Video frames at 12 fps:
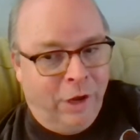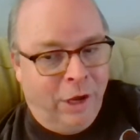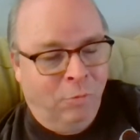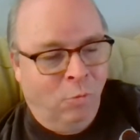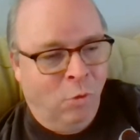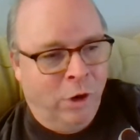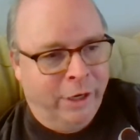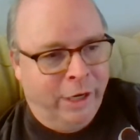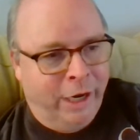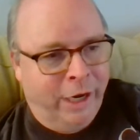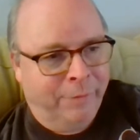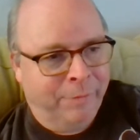on one
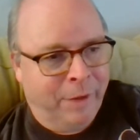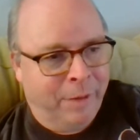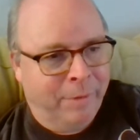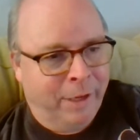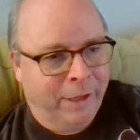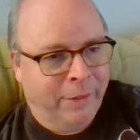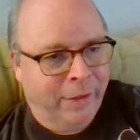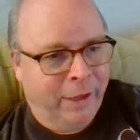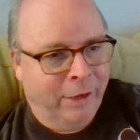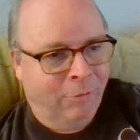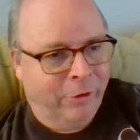day on my big thing,